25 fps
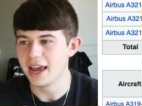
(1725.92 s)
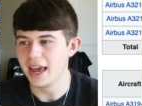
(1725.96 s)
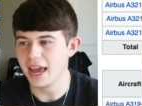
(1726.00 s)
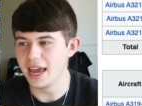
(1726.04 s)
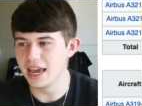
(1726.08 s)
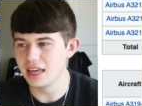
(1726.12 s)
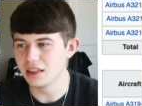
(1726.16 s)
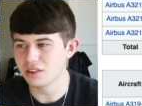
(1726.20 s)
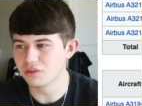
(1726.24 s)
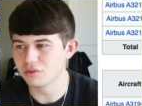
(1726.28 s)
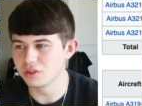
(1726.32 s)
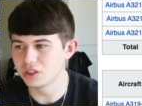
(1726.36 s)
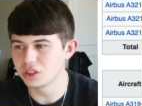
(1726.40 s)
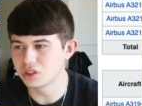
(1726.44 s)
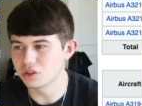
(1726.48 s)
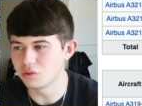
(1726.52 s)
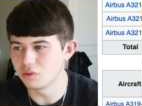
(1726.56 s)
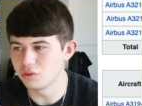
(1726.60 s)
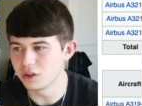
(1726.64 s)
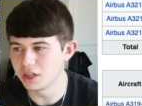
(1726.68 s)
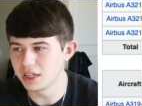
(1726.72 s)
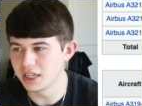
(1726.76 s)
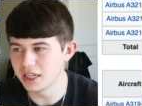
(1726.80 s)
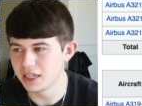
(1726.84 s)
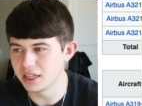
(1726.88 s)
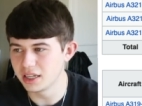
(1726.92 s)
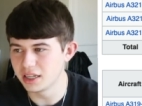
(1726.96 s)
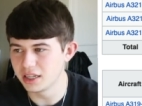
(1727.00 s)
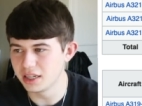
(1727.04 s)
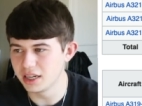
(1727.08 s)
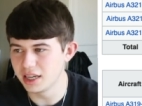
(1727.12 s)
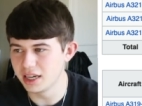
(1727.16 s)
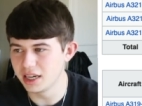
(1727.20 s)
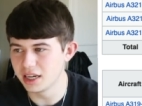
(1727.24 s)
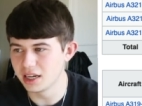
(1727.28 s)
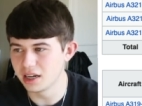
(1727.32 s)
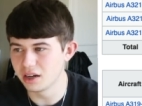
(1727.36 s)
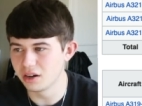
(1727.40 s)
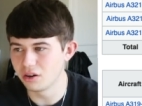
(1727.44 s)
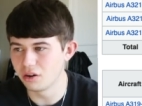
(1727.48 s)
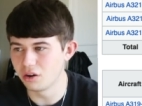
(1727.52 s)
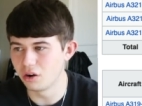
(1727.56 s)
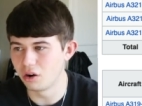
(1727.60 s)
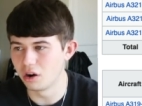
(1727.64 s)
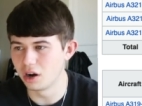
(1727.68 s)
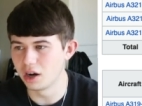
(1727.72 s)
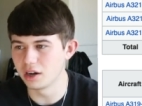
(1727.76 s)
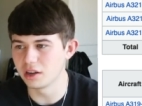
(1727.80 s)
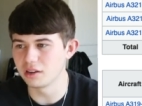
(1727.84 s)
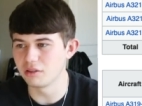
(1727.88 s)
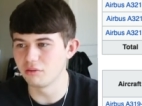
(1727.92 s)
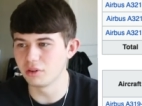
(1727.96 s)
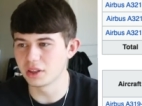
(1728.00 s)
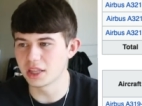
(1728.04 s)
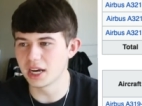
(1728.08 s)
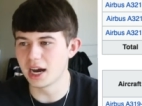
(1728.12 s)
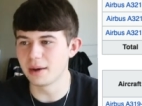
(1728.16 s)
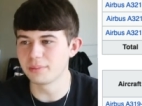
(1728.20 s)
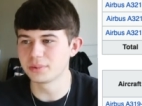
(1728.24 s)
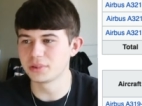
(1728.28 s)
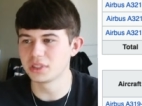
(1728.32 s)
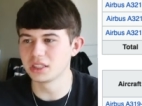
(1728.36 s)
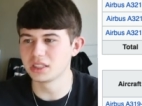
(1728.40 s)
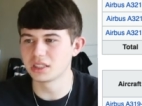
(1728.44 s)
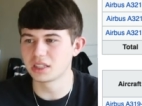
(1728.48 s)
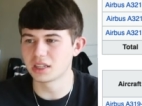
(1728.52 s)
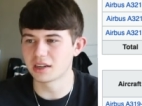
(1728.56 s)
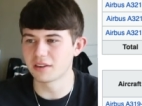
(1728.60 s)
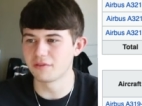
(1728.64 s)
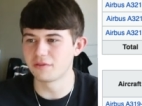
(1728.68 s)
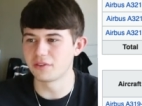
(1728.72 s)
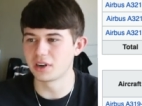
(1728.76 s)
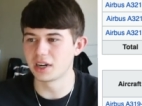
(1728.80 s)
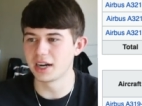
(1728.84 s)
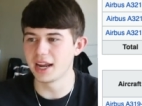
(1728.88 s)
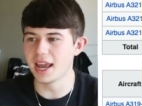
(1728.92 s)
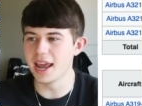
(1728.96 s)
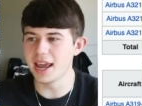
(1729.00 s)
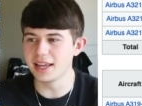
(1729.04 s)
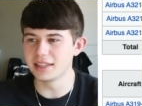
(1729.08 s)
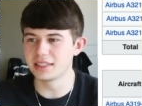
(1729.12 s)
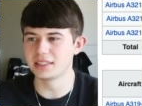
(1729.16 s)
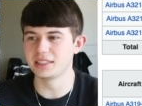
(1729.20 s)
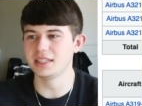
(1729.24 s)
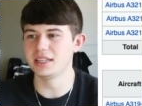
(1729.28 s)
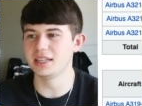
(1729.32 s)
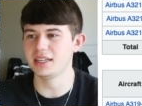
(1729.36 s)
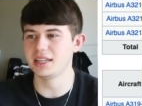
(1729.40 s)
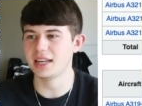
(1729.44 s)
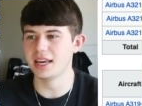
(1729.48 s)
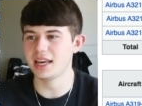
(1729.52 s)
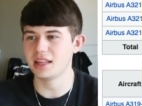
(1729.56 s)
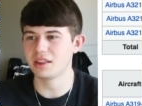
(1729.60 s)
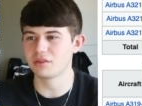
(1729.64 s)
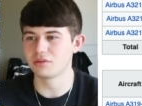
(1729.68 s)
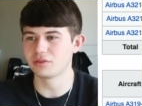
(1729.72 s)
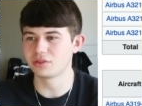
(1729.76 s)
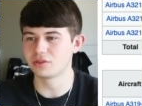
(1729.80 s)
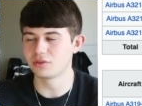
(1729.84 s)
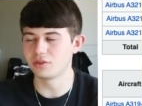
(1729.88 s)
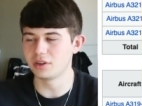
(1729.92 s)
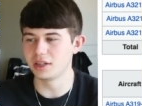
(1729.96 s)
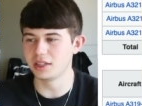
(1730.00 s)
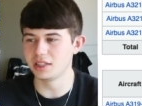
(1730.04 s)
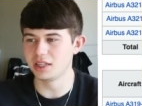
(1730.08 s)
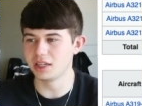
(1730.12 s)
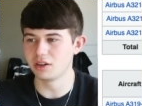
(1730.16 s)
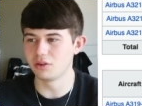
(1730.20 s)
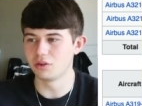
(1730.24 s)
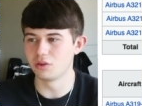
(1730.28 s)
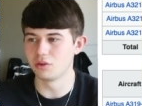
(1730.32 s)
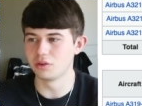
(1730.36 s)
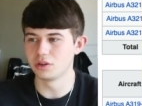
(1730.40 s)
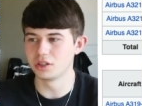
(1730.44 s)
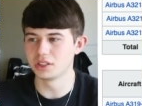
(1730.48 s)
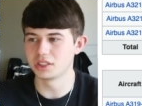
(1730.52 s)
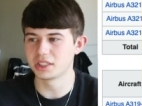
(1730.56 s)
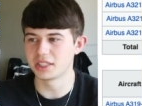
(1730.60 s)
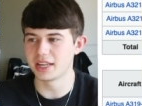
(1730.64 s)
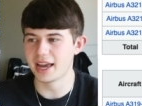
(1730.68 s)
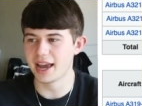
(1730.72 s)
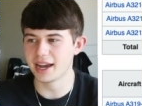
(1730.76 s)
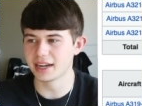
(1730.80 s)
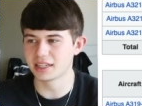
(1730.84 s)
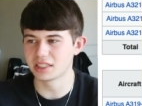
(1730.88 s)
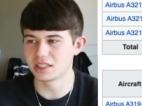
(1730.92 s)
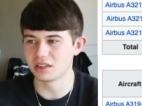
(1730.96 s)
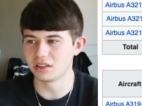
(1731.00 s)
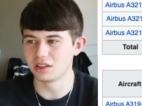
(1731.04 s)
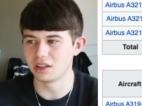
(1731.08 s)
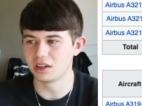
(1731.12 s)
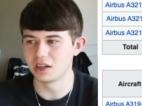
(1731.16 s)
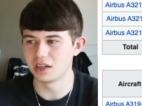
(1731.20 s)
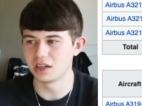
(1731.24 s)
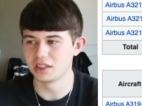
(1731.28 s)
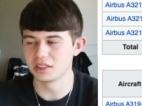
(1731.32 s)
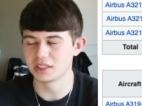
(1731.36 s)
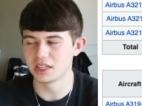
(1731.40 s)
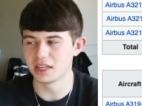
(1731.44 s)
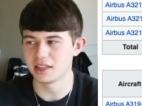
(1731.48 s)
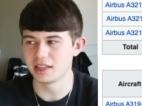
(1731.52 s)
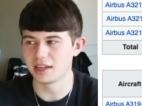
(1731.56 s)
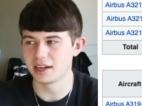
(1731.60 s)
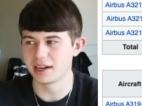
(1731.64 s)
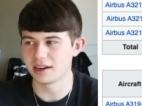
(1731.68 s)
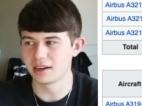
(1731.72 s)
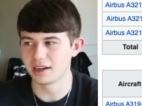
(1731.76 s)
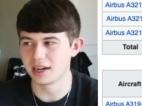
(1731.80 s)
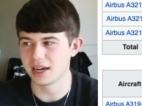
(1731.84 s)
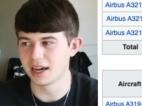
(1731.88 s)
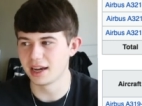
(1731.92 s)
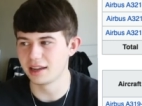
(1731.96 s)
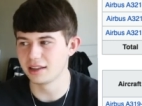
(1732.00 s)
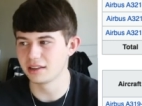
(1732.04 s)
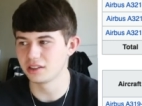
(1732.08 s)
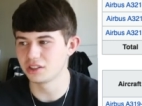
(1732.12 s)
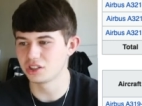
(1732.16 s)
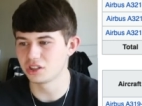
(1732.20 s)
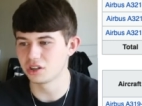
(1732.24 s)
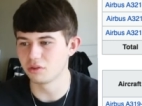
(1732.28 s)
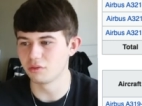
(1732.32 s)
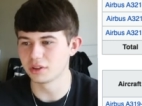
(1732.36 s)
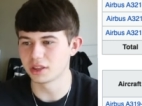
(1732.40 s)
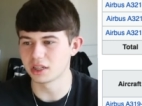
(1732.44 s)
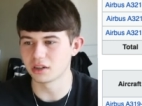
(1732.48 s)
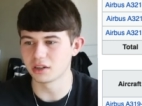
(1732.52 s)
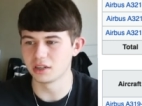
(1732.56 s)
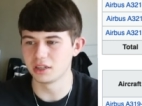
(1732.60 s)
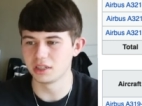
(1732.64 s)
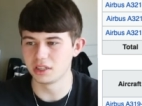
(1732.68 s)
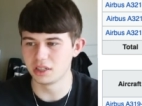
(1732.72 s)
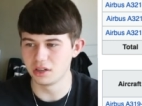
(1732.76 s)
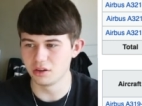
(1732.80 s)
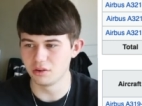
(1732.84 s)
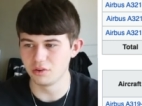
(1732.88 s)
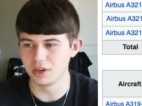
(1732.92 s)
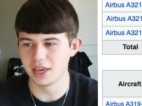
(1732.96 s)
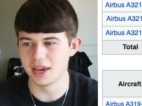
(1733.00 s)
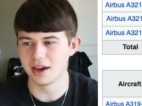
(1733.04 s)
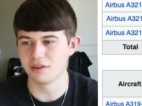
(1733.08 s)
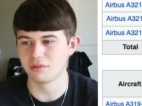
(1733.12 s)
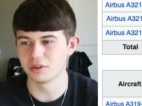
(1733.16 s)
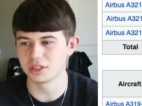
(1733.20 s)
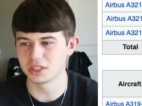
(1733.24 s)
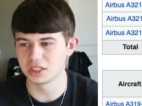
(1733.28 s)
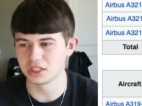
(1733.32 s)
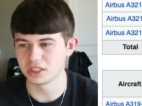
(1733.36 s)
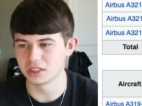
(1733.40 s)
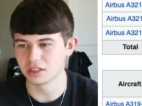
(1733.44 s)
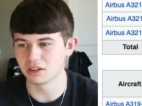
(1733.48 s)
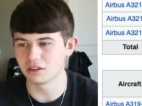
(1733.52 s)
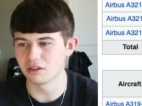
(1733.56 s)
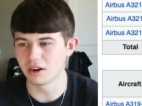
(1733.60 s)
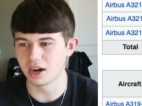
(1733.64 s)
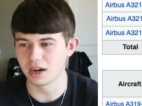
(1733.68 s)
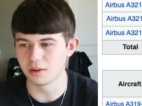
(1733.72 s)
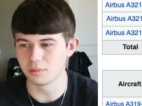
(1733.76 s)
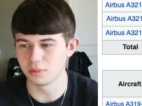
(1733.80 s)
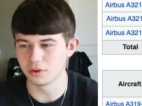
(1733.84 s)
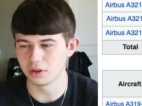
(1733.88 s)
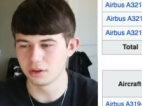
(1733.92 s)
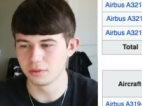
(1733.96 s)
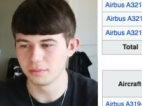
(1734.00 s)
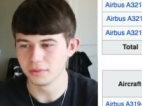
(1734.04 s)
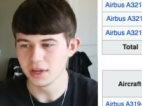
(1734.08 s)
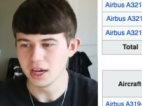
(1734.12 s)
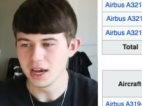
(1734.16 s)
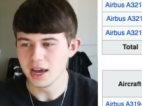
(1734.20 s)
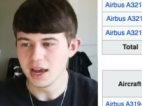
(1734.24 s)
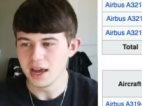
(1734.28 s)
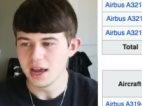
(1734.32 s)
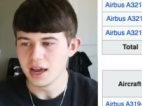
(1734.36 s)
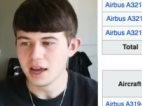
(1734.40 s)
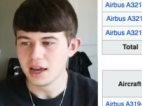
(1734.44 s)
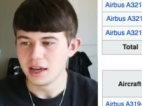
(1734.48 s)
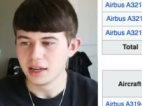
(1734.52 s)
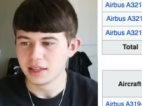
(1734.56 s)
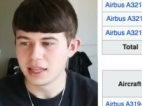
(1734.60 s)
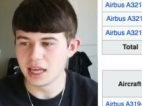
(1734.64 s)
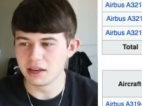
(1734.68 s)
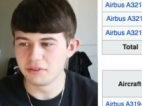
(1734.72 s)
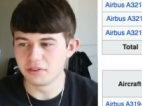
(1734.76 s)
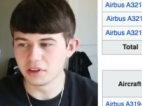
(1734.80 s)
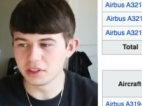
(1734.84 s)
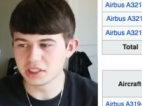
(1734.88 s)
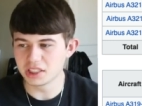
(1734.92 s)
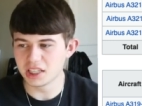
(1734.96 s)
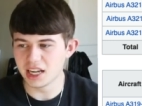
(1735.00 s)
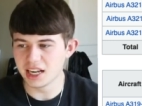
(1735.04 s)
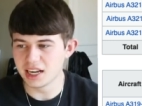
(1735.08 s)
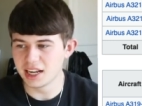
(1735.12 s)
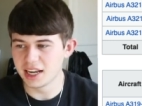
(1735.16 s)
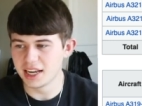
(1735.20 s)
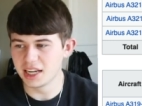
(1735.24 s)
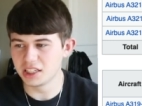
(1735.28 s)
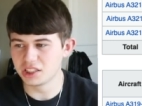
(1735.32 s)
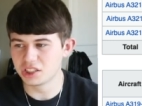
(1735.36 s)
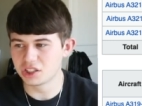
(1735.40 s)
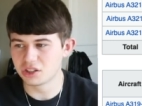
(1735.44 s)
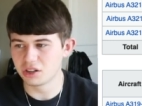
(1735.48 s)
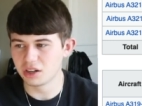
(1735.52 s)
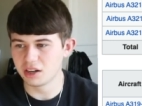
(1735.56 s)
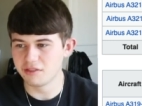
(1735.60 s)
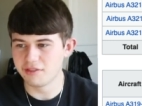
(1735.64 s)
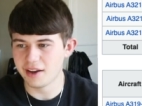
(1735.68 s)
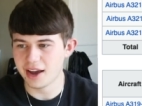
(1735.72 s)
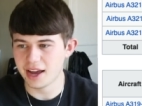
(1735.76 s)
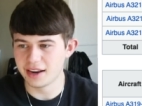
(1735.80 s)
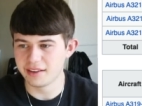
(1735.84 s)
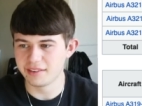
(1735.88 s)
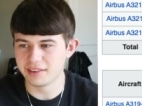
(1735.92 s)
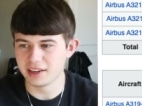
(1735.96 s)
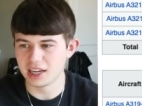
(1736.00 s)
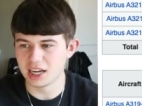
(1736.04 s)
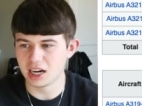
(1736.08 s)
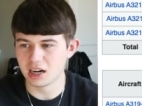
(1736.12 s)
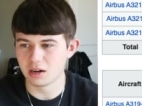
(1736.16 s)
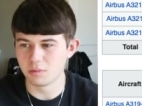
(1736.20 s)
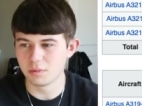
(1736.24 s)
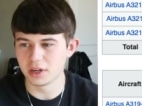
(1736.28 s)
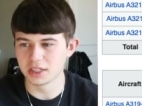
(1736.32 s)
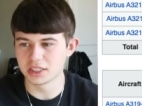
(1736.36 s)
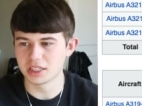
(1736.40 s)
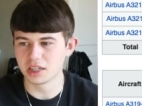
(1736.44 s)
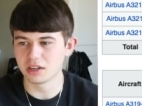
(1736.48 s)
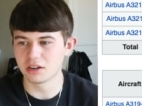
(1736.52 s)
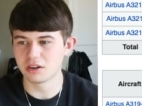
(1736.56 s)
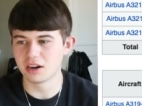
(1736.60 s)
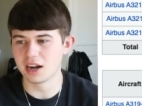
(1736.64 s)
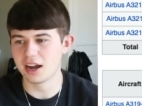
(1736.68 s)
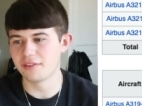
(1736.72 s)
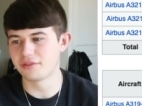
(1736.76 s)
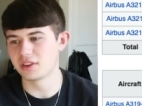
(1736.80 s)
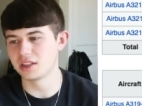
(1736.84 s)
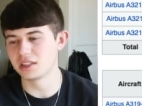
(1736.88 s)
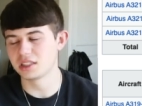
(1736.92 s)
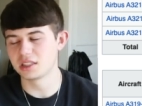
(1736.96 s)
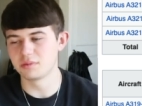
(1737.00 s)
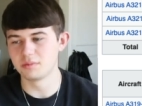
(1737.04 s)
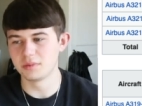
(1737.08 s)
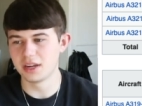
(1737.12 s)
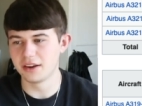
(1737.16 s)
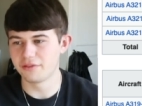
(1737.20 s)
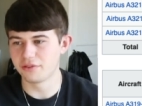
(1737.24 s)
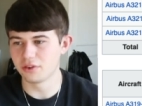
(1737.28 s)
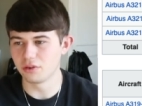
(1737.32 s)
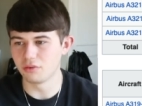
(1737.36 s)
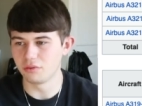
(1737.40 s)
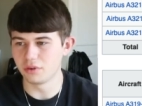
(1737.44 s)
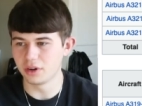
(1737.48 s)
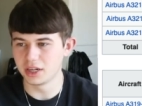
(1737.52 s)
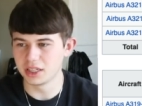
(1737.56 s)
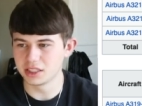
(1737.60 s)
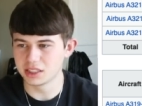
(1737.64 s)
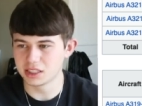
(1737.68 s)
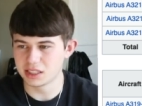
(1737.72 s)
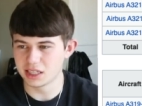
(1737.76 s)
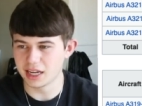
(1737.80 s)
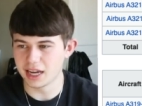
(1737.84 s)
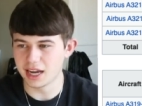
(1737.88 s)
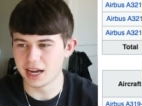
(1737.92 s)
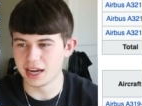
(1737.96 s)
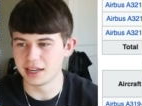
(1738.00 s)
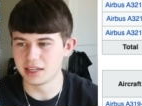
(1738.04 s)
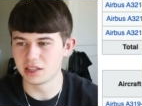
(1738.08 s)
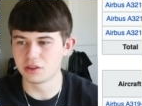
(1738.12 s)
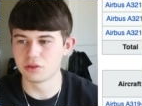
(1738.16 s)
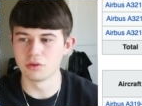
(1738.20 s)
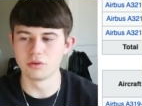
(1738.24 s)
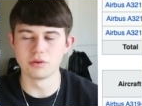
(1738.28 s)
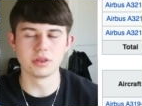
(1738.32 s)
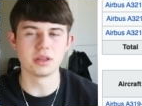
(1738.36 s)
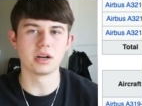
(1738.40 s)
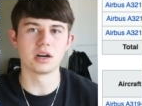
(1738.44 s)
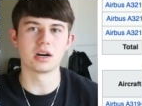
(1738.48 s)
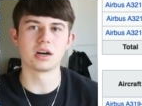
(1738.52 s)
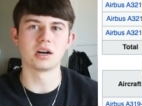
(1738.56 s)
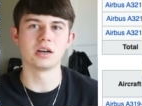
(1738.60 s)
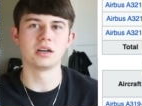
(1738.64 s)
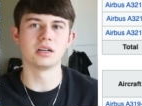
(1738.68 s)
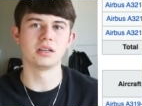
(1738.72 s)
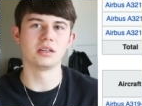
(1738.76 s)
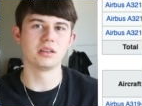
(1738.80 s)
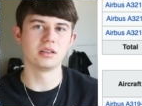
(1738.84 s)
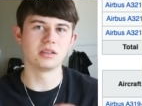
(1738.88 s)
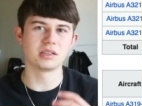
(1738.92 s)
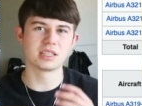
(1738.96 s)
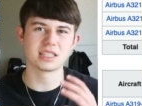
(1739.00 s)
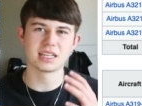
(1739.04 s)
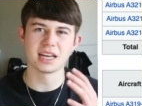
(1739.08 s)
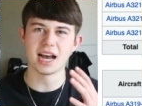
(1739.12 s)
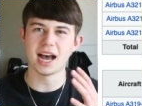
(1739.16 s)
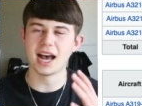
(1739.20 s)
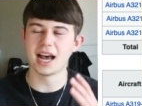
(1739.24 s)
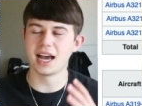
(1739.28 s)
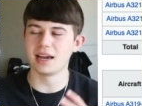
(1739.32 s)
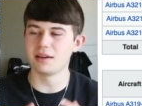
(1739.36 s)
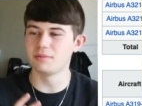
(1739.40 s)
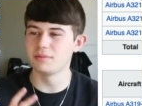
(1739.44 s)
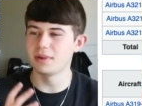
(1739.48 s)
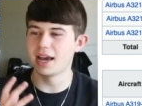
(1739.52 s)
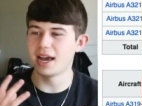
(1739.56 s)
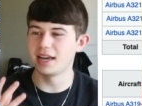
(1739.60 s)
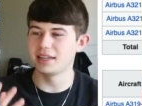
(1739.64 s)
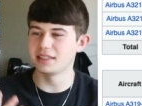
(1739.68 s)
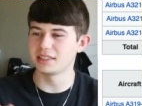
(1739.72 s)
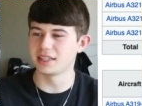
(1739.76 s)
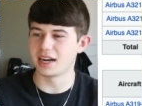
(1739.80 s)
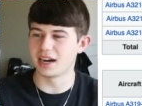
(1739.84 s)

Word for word: A320neo, or with options to convert 18 A320neo orders to XLRs, and they are not sure what they're going to do yet, which is incredible. They've also had a history of having Airbus aircraft and some different ones through their time as